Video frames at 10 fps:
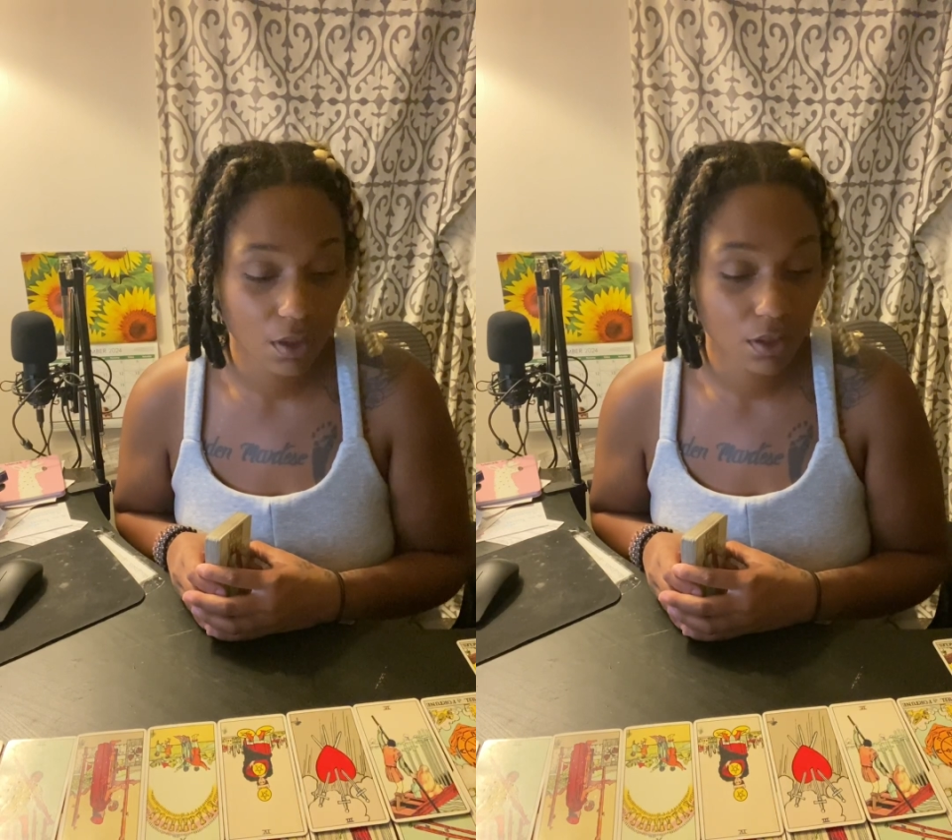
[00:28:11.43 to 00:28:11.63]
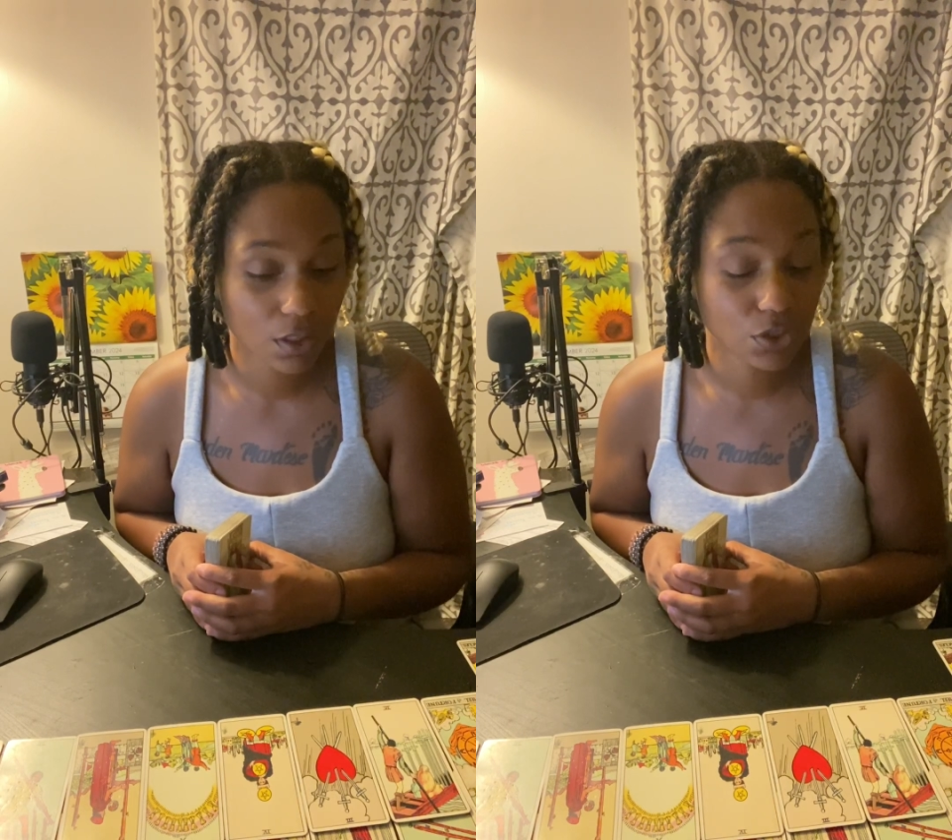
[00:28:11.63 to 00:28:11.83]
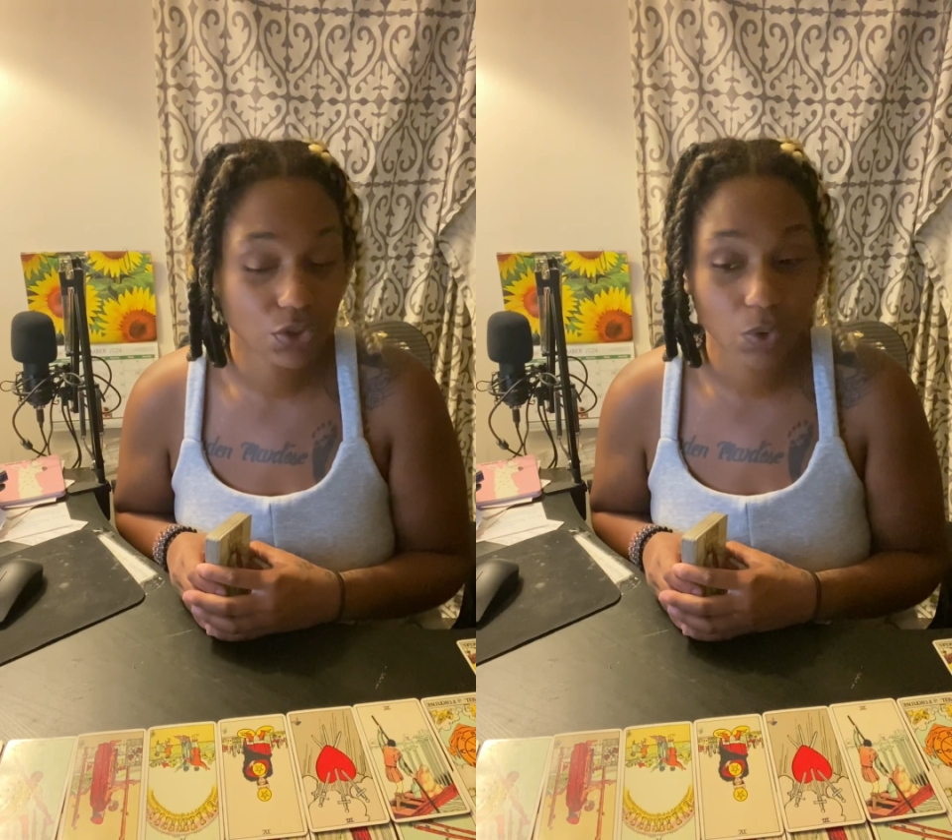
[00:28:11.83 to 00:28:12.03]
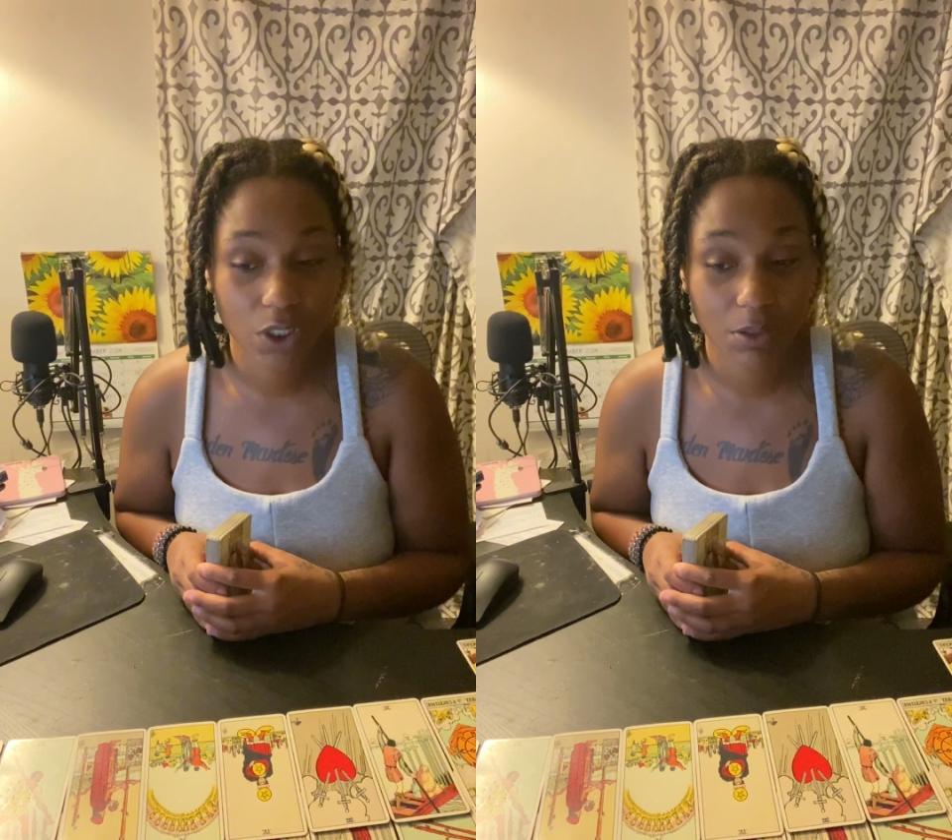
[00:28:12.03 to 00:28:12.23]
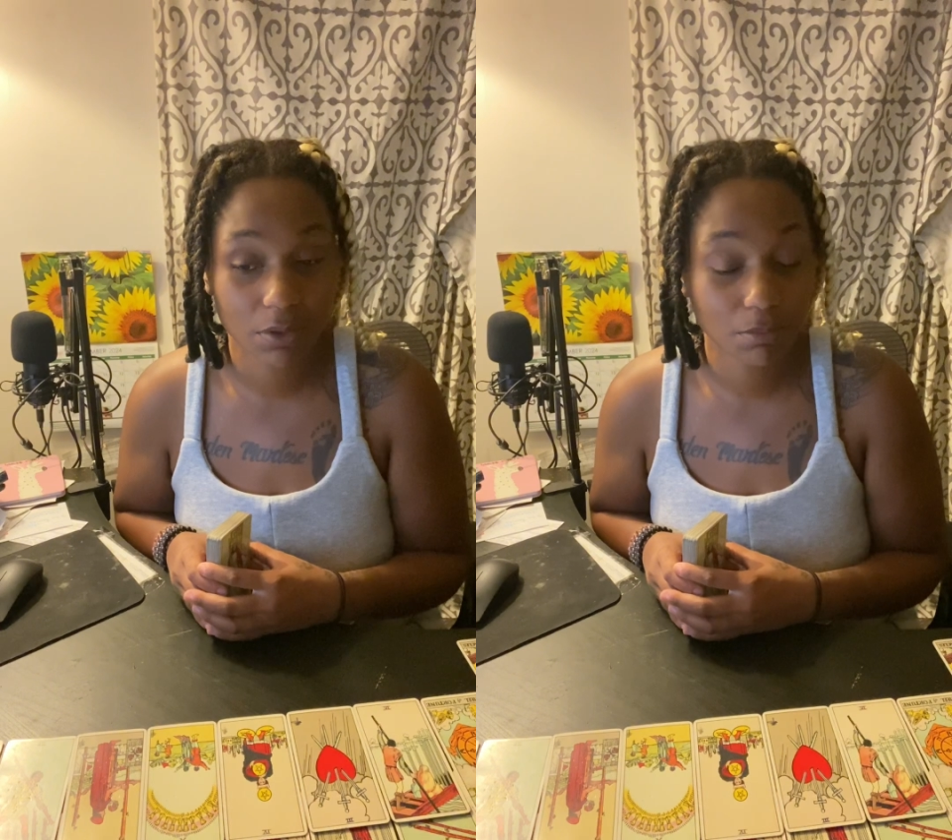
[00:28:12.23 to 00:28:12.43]
the
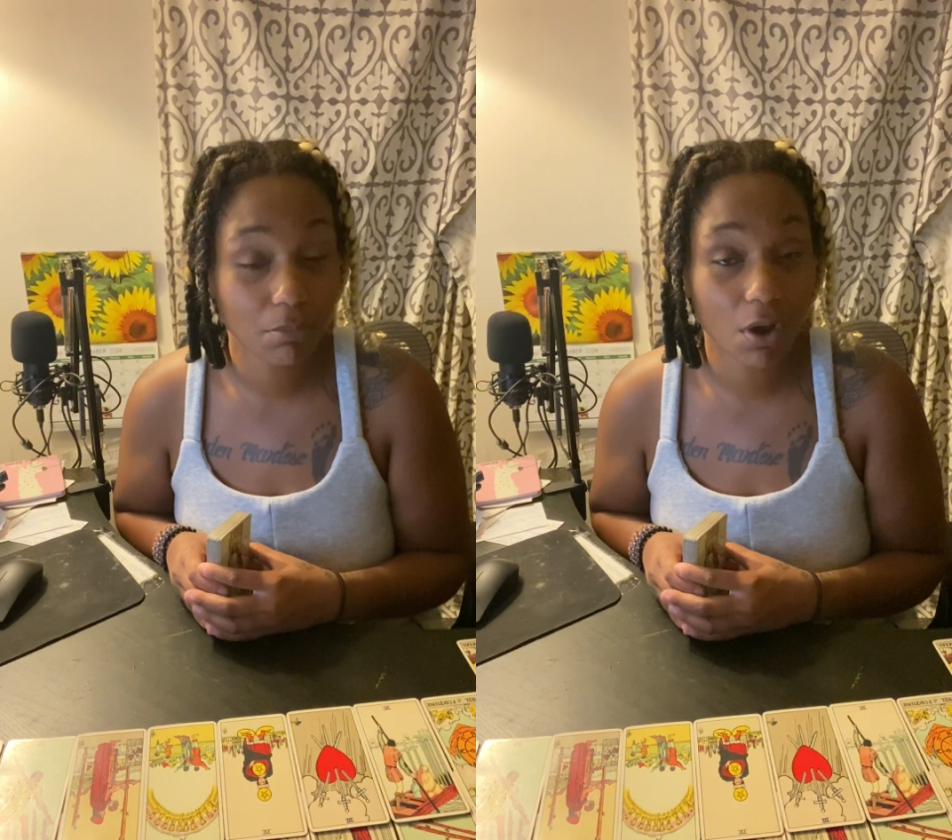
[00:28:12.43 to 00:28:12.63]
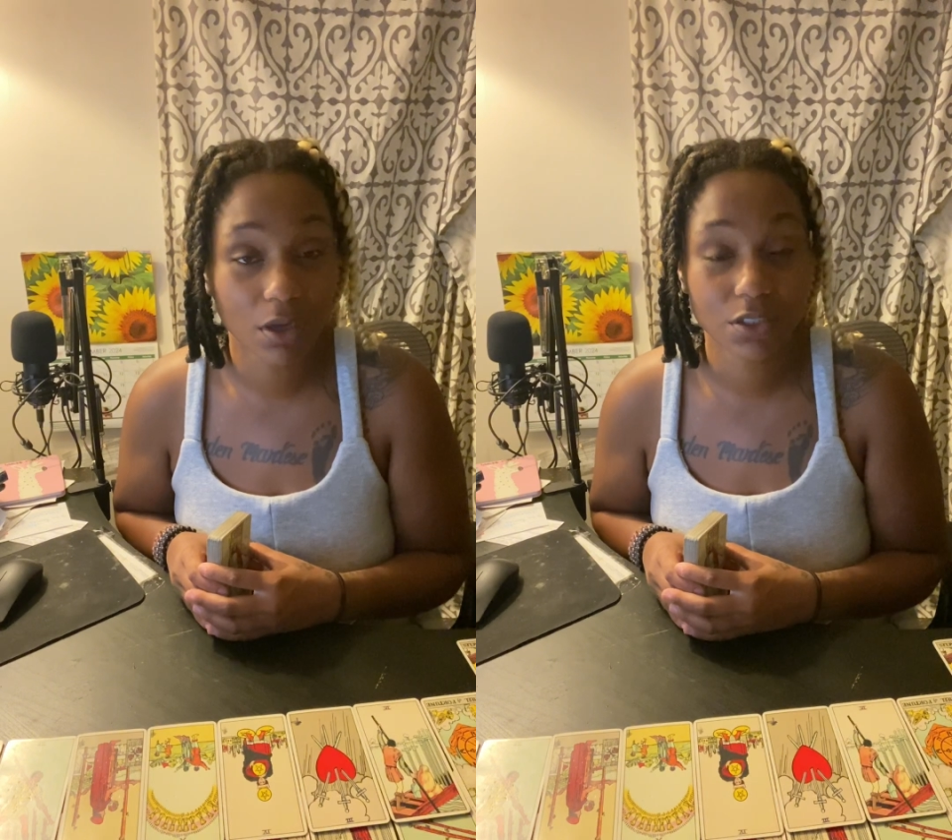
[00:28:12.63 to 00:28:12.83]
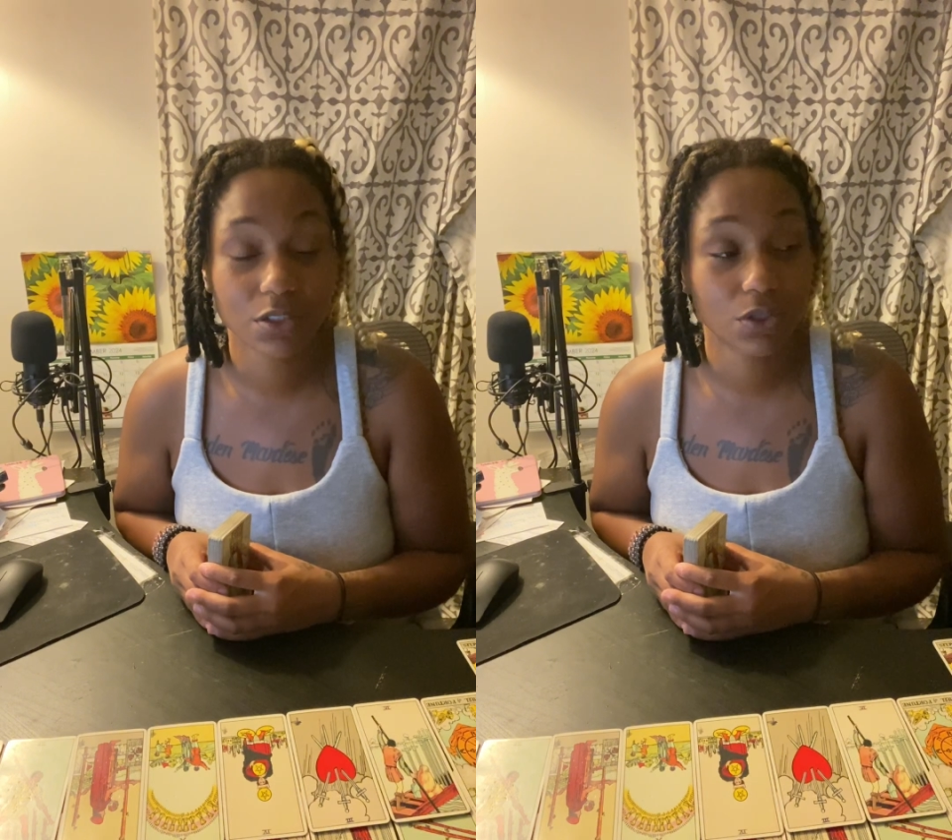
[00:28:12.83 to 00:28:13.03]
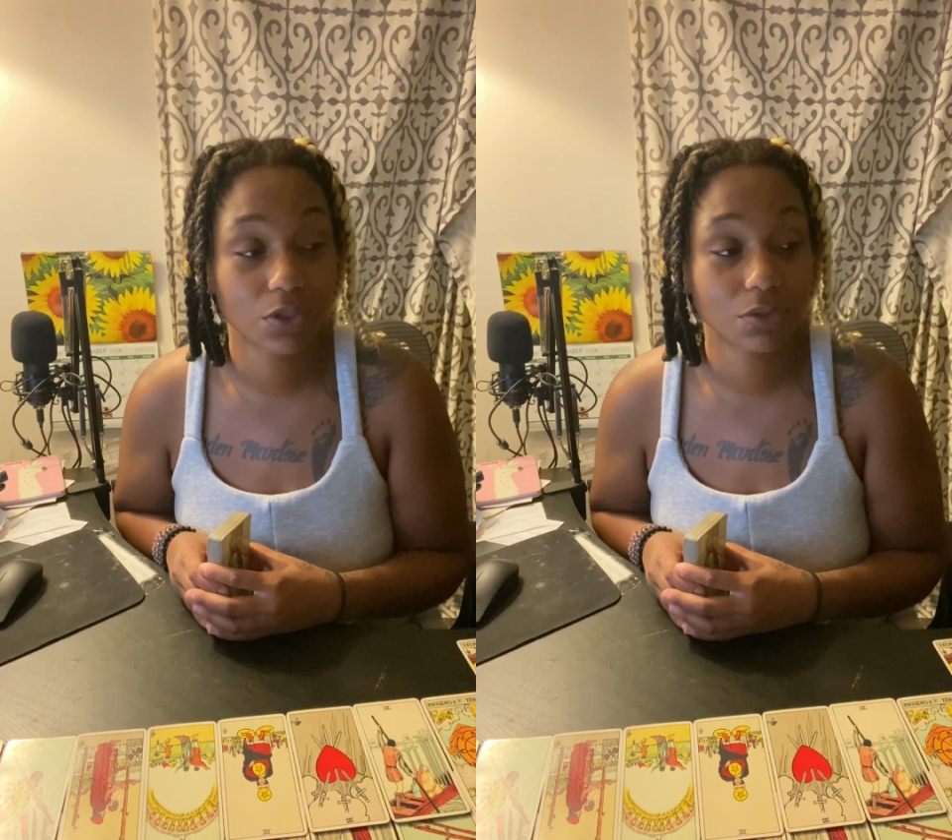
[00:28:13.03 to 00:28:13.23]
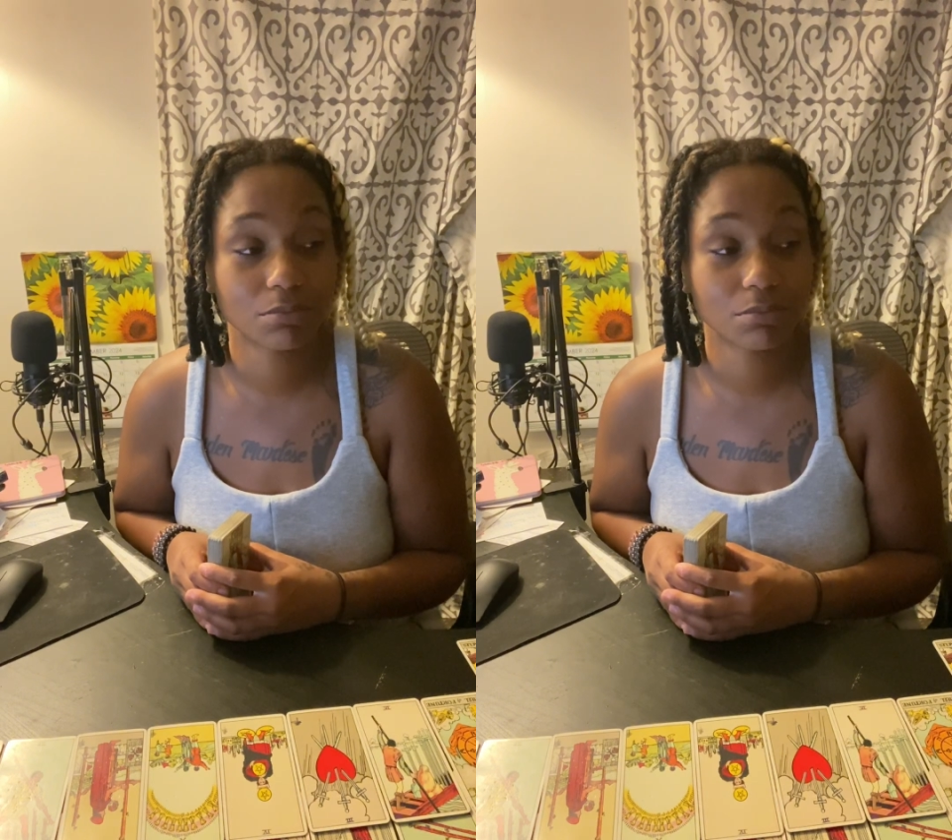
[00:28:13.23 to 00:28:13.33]
shorty monitor